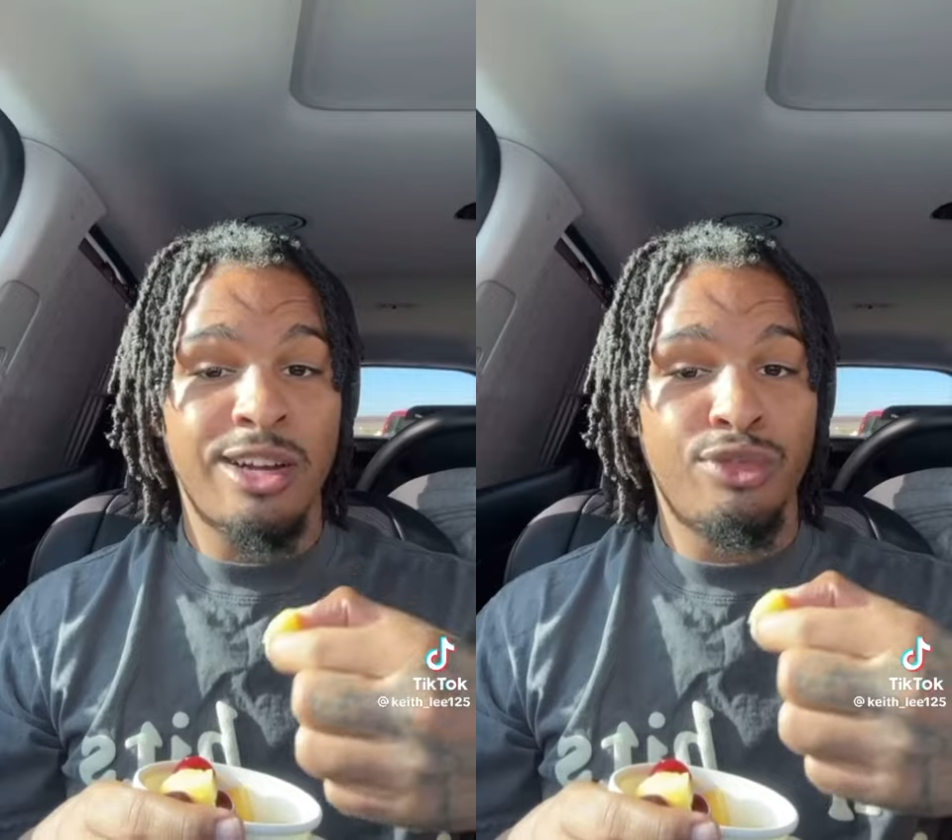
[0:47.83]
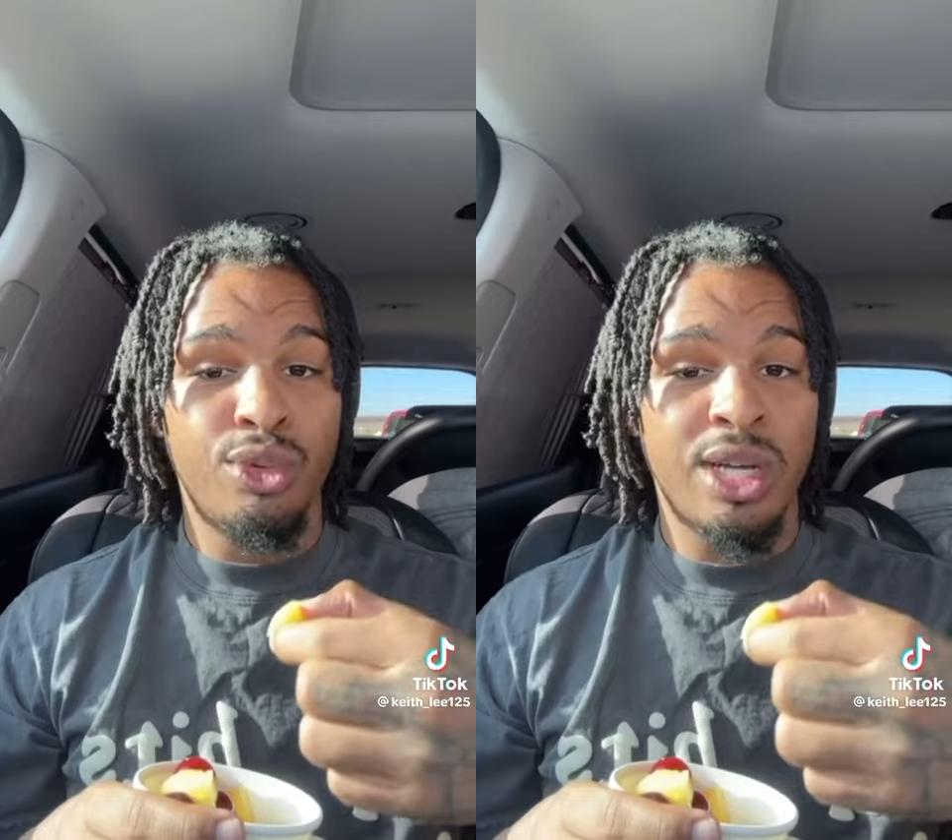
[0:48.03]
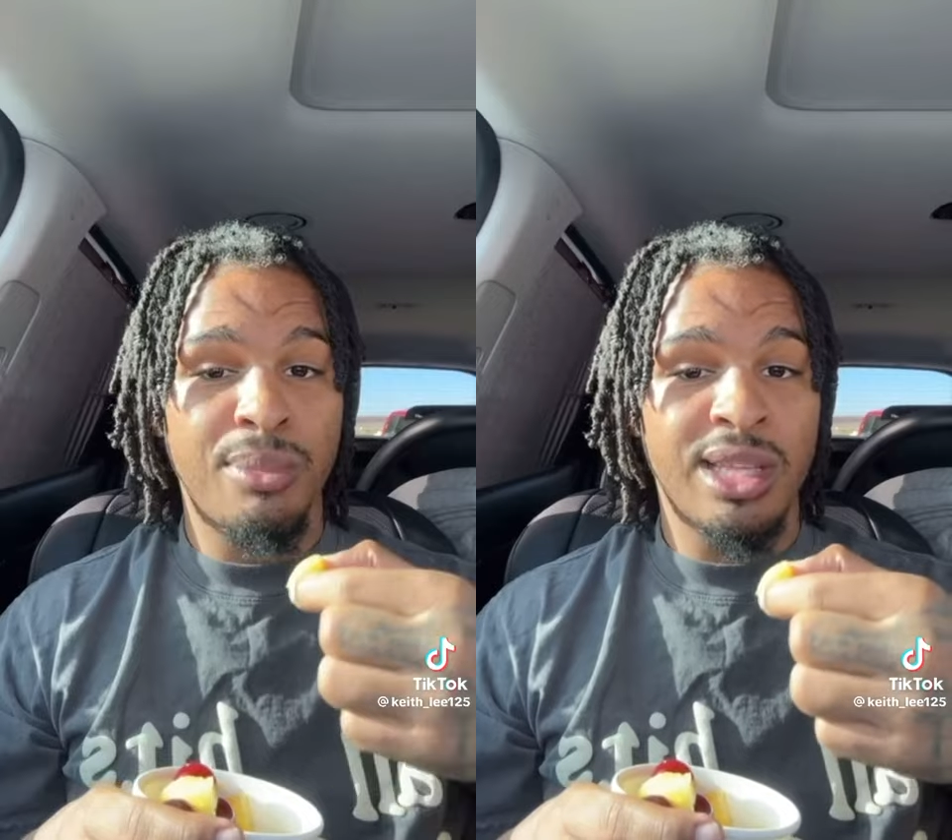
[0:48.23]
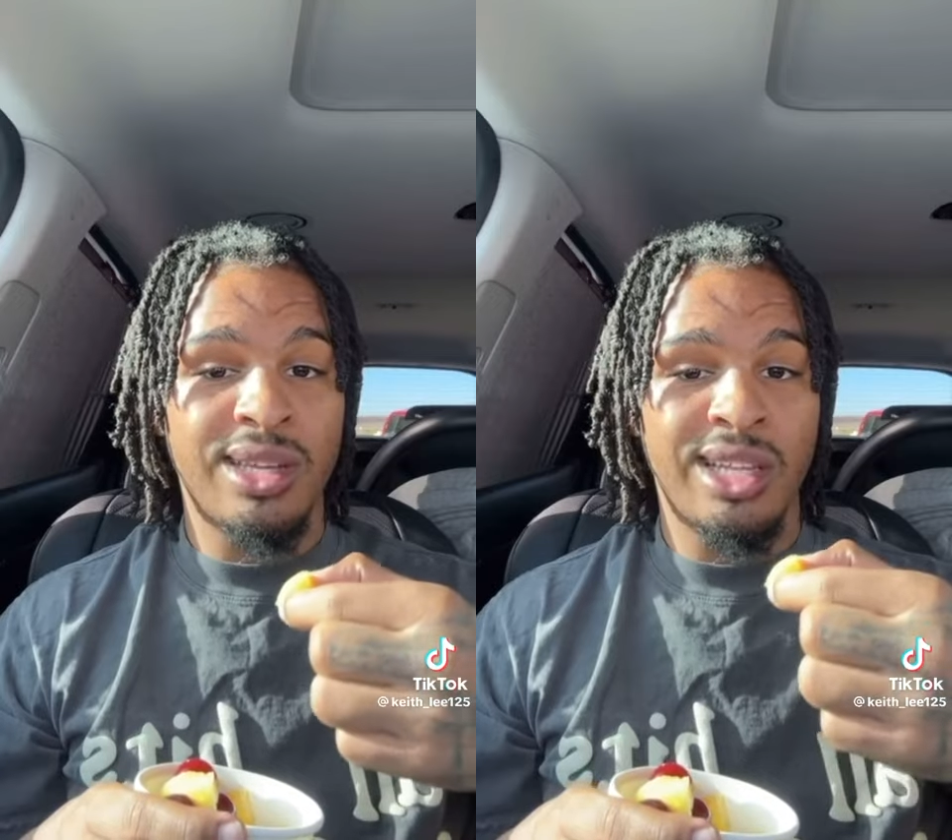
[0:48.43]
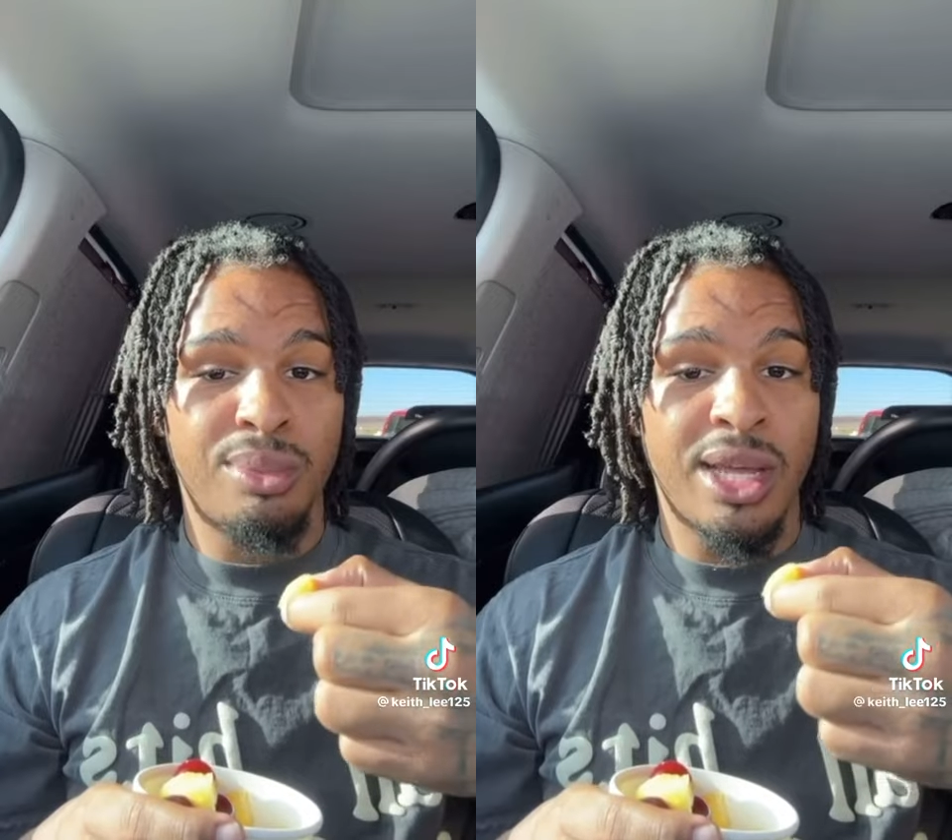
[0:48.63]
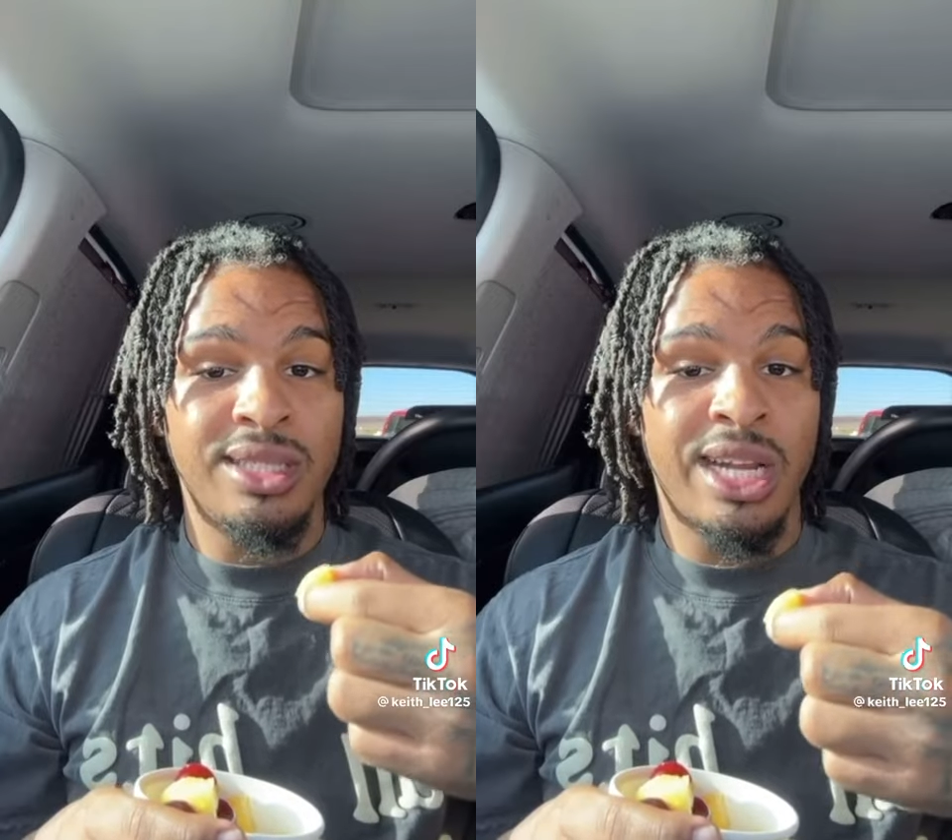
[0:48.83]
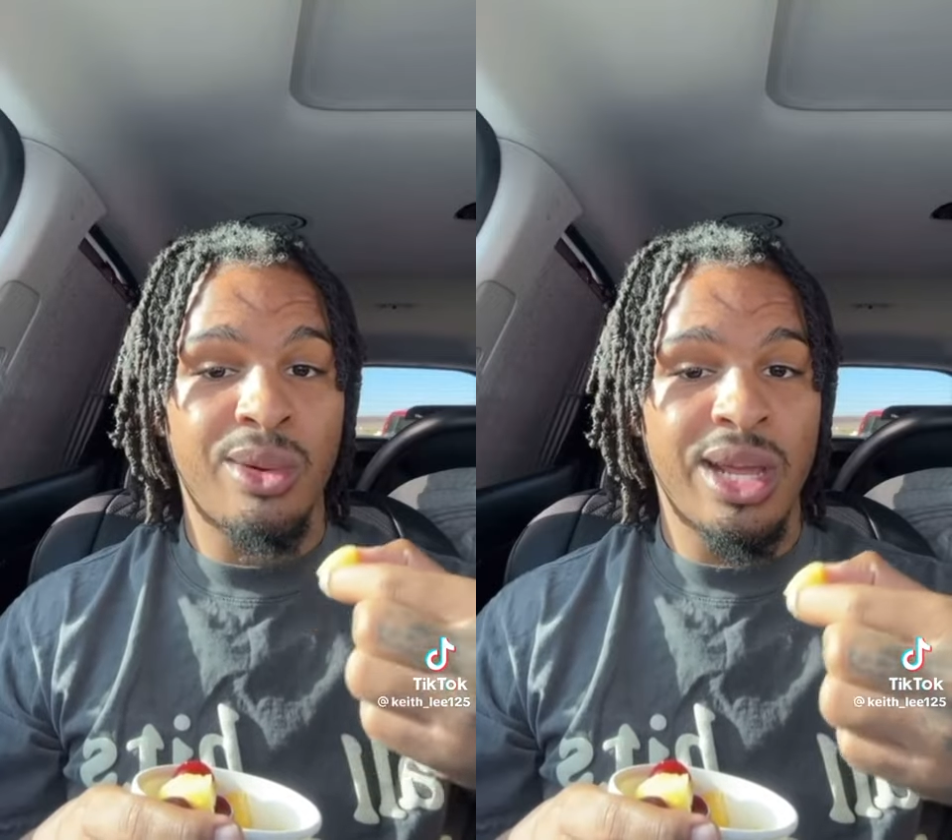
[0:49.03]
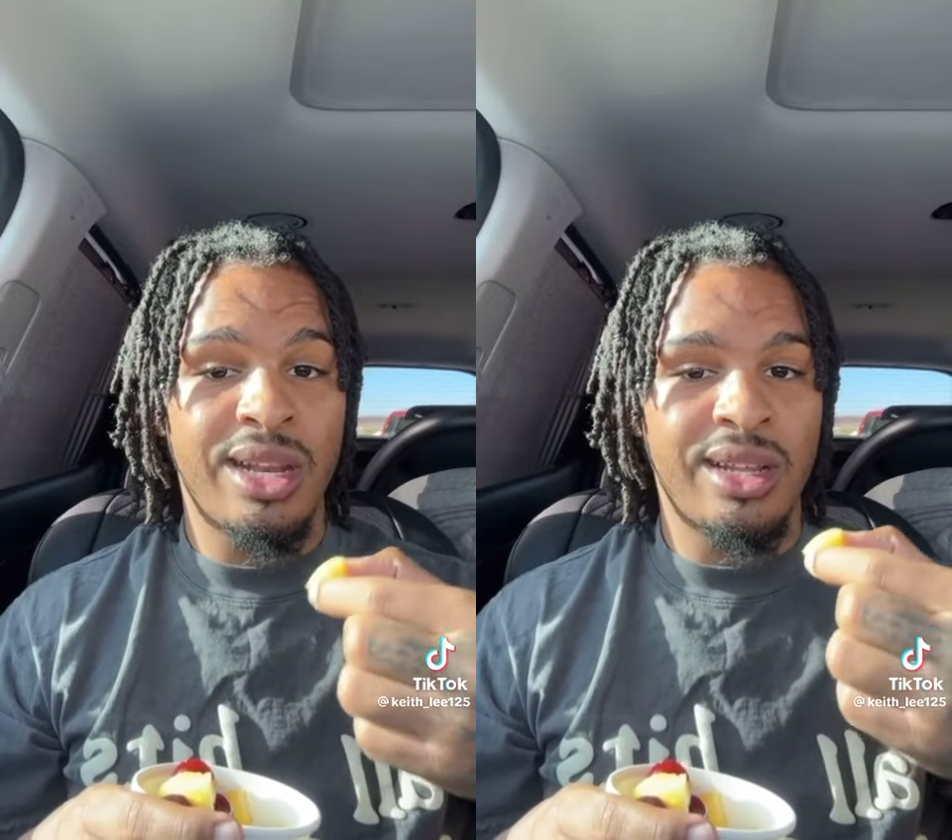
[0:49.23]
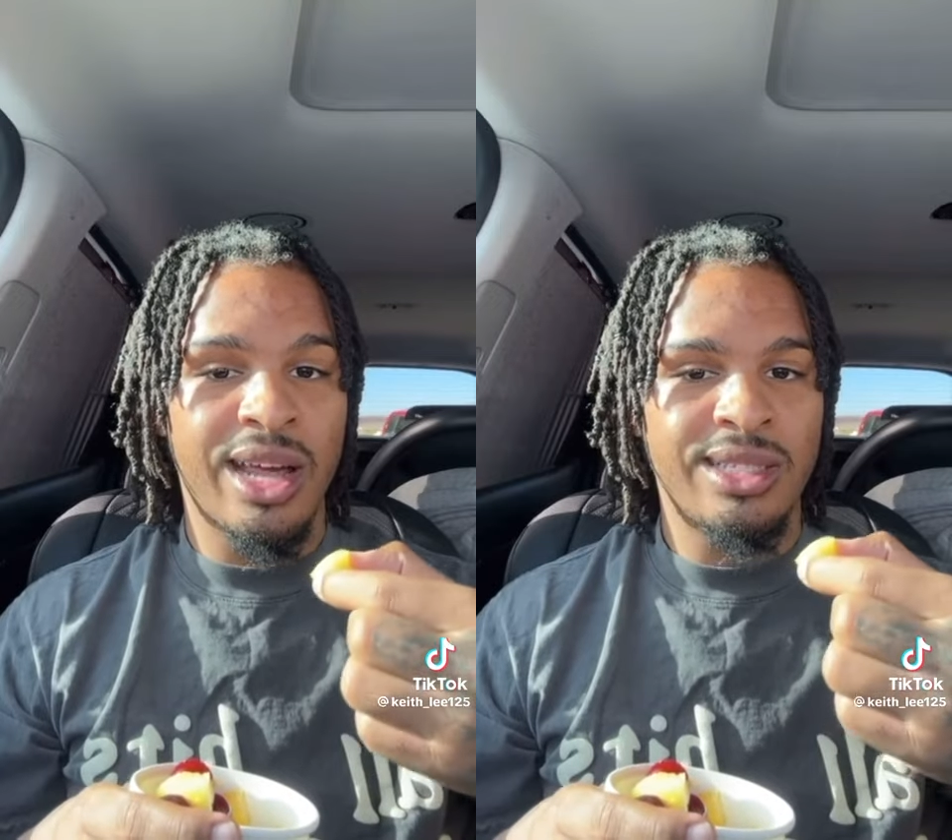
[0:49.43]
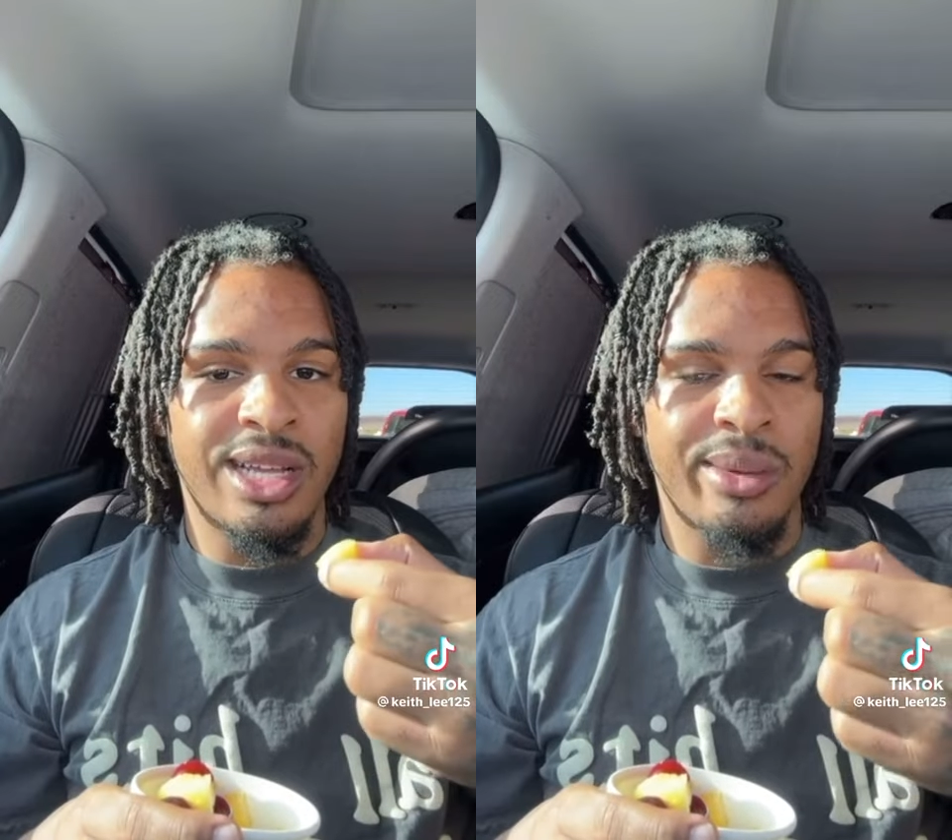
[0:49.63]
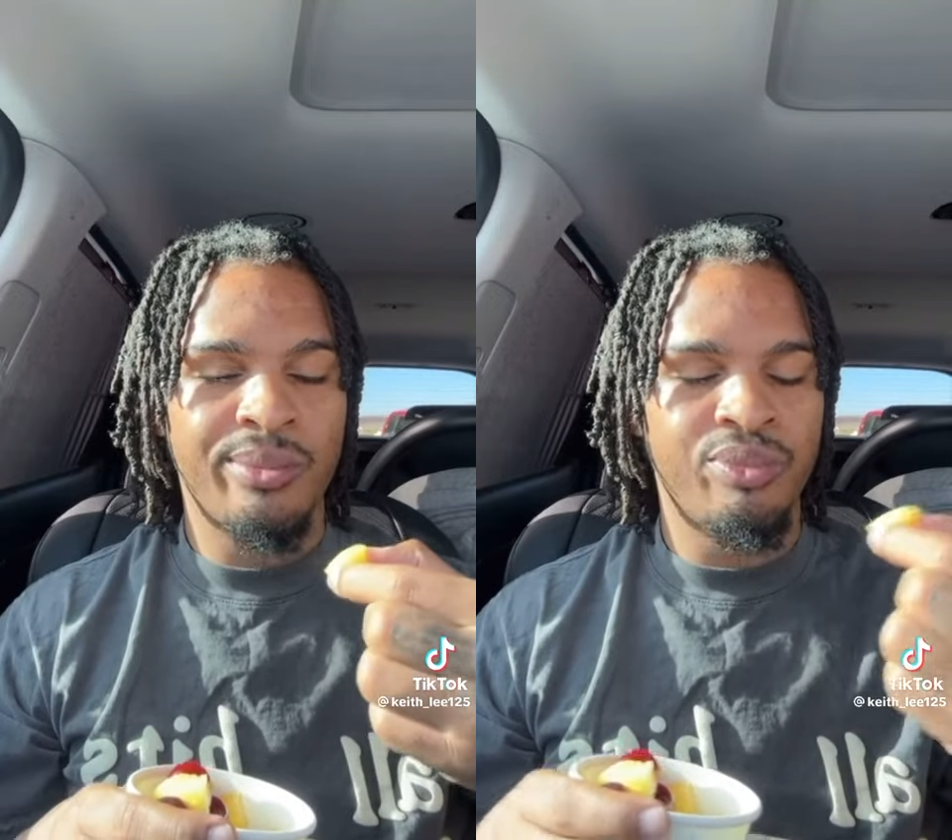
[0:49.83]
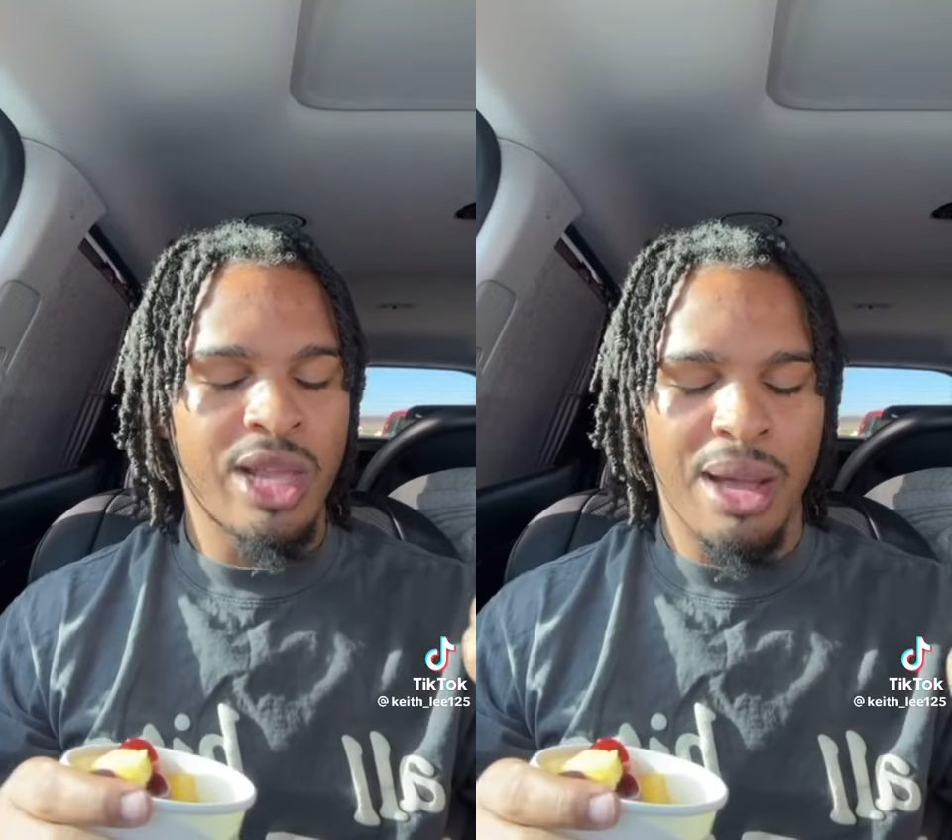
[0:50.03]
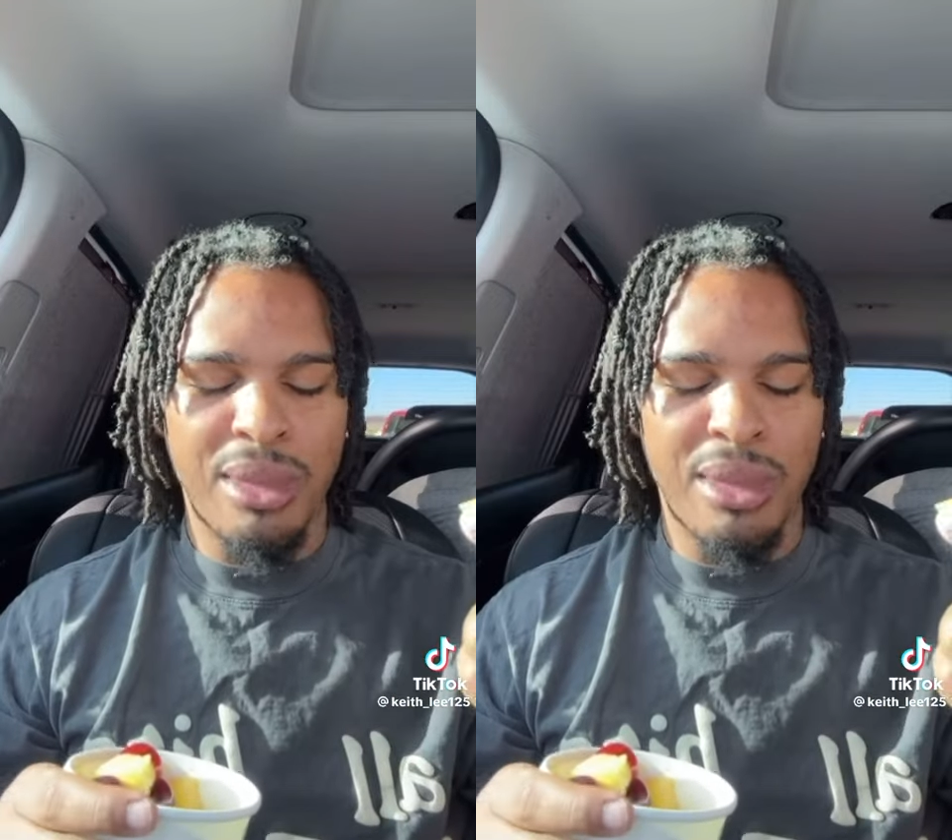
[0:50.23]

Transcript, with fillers: I had a fruit cup at the other place and I rated it last time.